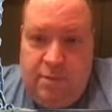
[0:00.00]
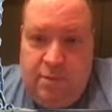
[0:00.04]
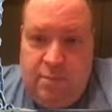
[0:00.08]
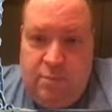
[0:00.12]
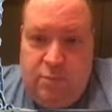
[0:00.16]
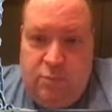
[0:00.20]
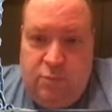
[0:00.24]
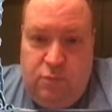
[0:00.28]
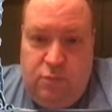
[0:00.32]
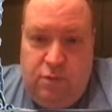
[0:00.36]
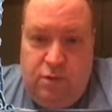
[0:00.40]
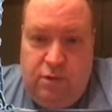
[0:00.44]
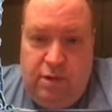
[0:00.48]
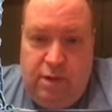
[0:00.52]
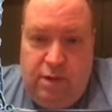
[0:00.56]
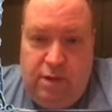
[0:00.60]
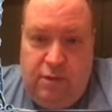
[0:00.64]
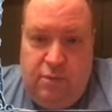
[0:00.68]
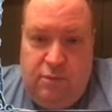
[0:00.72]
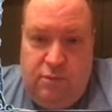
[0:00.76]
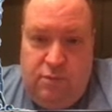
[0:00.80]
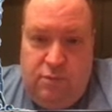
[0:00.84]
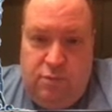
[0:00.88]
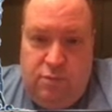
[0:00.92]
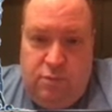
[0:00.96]
But
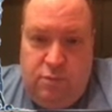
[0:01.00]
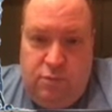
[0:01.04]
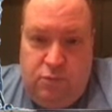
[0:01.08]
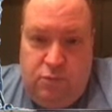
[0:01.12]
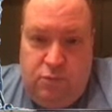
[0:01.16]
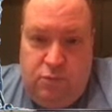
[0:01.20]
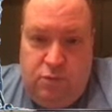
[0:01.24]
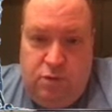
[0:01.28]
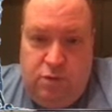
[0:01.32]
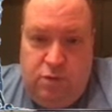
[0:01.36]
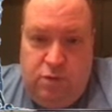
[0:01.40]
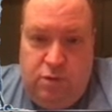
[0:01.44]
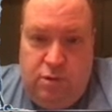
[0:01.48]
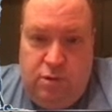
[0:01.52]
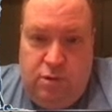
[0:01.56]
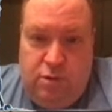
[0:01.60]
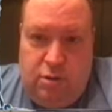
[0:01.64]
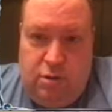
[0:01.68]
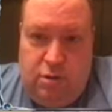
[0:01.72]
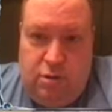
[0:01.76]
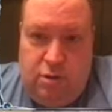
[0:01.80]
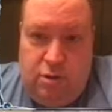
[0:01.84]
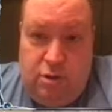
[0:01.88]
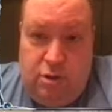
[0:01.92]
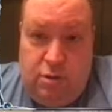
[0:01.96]
when your
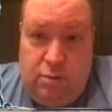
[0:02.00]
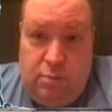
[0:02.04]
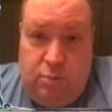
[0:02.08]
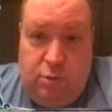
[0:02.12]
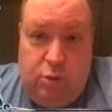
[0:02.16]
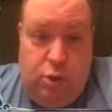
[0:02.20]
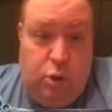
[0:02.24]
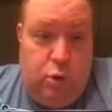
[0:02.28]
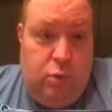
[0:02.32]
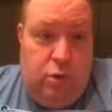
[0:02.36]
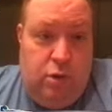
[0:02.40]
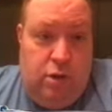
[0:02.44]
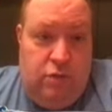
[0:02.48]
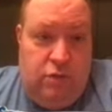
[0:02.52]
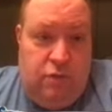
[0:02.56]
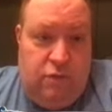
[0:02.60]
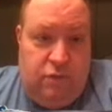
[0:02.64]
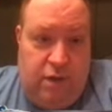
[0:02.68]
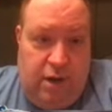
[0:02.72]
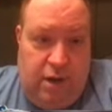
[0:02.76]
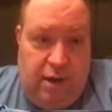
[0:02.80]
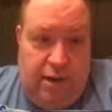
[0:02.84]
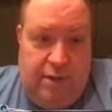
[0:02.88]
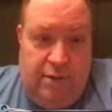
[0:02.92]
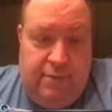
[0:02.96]
blue hits
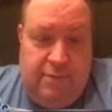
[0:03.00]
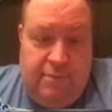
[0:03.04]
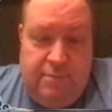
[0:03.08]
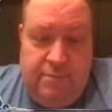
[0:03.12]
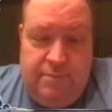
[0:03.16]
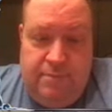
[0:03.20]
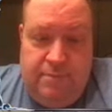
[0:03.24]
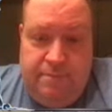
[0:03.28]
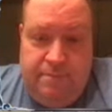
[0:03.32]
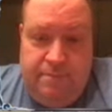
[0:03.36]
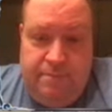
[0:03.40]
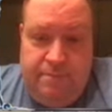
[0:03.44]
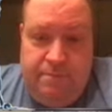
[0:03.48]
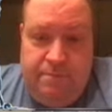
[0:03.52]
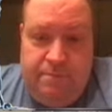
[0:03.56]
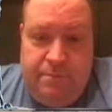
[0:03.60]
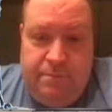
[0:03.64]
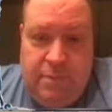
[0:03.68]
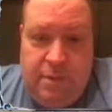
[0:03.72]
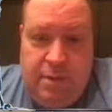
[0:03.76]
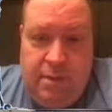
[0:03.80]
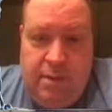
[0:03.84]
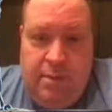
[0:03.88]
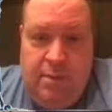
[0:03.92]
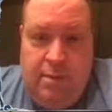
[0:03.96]
for 8,
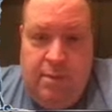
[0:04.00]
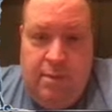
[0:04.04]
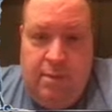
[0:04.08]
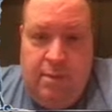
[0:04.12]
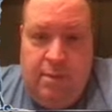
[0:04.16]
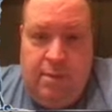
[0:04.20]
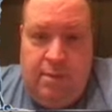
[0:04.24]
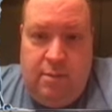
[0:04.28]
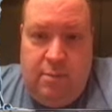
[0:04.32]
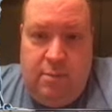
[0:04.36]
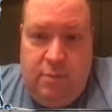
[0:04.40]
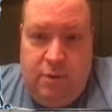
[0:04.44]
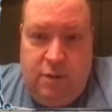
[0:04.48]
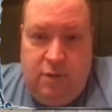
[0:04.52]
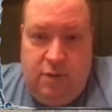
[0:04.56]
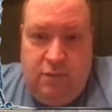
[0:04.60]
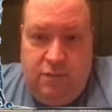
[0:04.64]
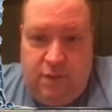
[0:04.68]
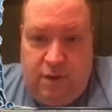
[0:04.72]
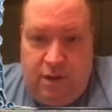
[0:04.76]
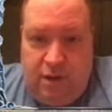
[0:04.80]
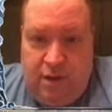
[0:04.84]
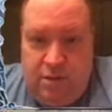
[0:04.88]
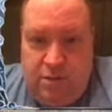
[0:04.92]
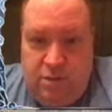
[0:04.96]
be
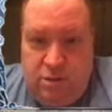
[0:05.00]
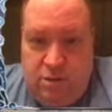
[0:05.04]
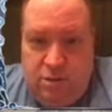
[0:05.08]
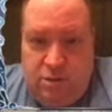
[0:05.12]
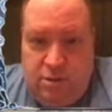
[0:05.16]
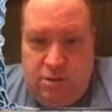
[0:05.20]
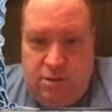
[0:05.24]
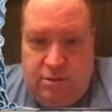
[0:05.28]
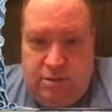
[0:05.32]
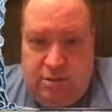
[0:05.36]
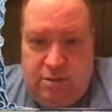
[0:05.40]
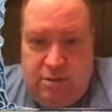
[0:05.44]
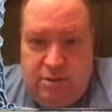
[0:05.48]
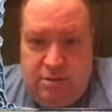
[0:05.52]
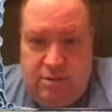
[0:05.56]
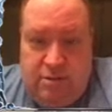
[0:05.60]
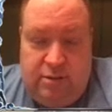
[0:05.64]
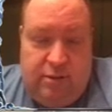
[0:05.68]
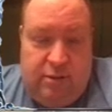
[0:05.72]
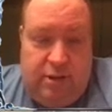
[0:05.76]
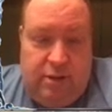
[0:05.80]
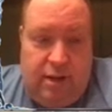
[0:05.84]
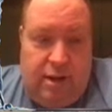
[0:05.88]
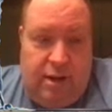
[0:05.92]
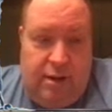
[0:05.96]
afraid. You're going to see this a
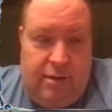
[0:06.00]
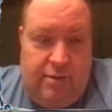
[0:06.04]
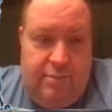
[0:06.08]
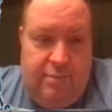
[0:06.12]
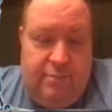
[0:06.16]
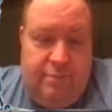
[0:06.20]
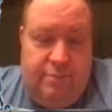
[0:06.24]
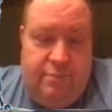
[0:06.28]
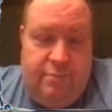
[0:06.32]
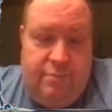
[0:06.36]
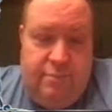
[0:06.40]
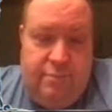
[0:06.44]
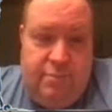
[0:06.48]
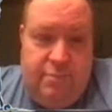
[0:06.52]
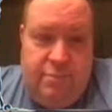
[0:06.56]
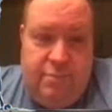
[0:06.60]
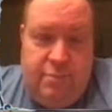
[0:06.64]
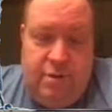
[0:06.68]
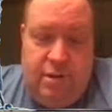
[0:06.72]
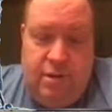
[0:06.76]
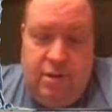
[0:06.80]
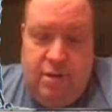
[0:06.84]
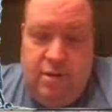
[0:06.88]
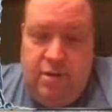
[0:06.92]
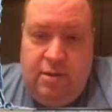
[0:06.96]
lot.
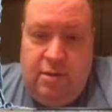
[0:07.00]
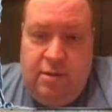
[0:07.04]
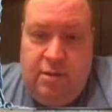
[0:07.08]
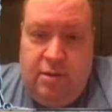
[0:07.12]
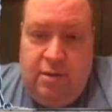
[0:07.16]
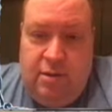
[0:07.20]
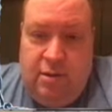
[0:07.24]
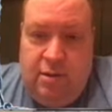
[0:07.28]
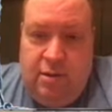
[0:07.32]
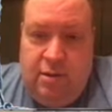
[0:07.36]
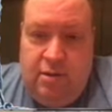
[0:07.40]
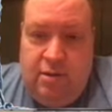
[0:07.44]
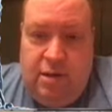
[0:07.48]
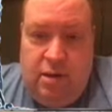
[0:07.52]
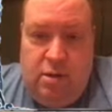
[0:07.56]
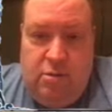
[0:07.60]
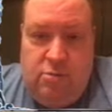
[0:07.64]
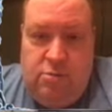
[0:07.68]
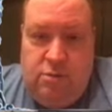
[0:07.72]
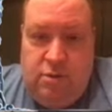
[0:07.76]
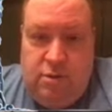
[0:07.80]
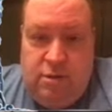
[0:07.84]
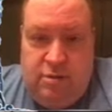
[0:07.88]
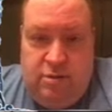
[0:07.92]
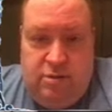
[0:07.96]
Not
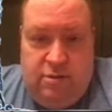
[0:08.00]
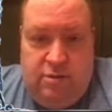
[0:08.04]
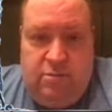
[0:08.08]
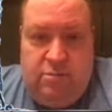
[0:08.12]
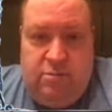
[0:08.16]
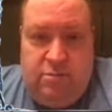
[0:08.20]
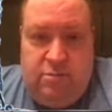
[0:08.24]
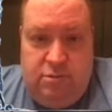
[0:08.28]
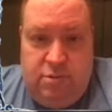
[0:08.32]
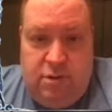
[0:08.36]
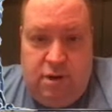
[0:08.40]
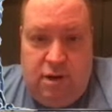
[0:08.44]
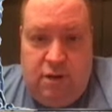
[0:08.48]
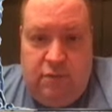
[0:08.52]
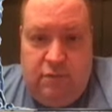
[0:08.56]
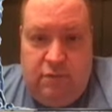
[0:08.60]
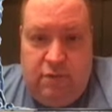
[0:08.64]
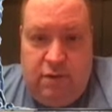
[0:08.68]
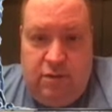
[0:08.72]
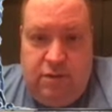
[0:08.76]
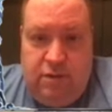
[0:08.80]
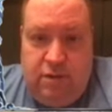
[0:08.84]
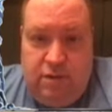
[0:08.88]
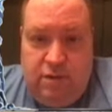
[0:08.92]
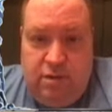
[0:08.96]
only in Sealed and Draft. I
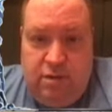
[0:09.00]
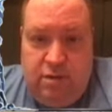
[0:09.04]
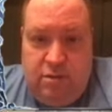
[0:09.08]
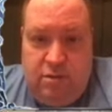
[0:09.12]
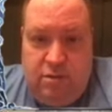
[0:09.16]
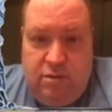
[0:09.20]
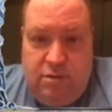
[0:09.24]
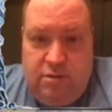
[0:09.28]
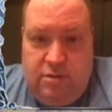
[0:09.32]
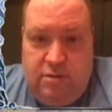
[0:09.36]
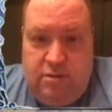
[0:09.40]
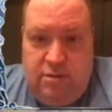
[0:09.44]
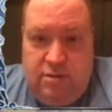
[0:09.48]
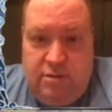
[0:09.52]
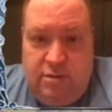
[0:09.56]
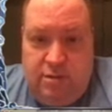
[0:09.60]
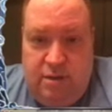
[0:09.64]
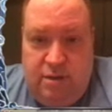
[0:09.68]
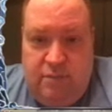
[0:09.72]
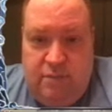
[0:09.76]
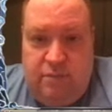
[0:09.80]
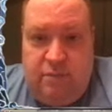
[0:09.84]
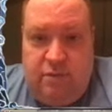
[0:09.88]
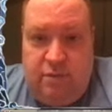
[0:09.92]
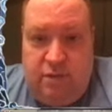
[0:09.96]
think this is
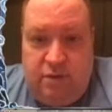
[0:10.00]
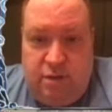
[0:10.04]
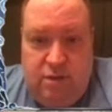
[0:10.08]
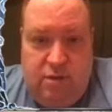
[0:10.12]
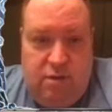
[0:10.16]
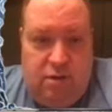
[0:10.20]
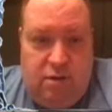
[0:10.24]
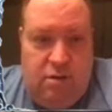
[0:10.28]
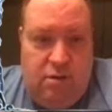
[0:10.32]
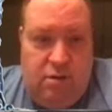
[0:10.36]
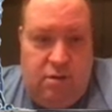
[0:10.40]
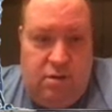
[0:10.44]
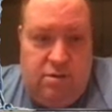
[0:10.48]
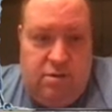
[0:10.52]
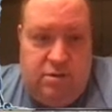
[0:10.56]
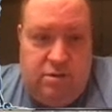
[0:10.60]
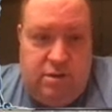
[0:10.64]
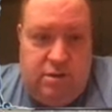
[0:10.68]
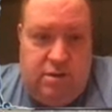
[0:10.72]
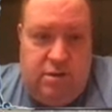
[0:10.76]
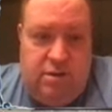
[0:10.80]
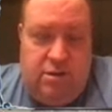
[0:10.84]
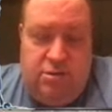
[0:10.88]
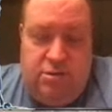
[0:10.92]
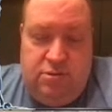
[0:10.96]
definitely a card you're going to
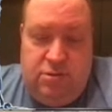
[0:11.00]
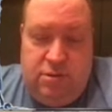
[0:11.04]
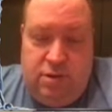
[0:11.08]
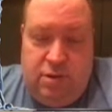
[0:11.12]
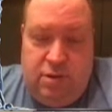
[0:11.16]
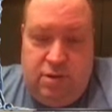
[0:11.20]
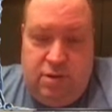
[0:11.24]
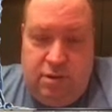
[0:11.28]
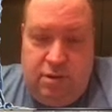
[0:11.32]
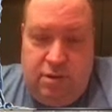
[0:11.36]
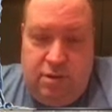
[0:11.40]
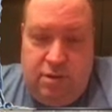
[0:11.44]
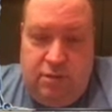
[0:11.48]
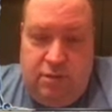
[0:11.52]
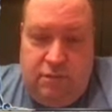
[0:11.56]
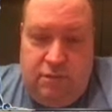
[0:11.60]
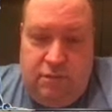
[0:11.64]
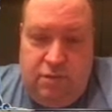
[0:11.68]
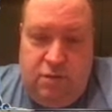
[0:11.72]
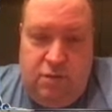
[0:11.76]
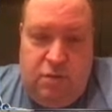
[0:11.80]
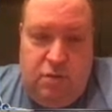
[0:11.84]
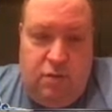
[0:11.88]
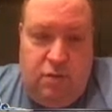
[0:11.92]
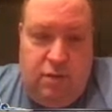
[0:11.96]
see constructed if
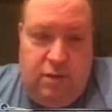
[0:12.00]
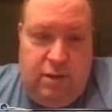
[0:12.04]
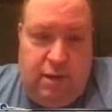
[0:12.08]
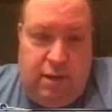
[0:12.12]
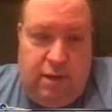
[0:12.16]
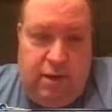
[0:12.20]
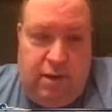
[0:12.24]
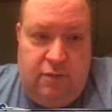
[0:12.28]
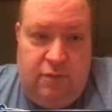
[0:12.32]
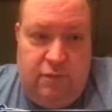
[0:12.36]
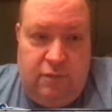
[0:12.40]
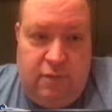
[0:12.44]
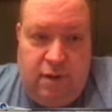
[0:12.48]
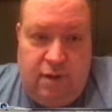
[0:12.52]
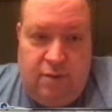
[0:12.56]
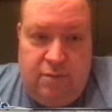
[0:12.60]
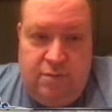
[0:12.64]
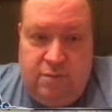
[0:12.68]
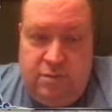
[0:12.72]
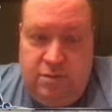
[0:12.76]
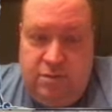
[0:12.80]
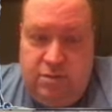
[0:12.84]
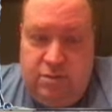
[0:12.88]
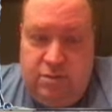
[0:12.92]
you're going the ice route.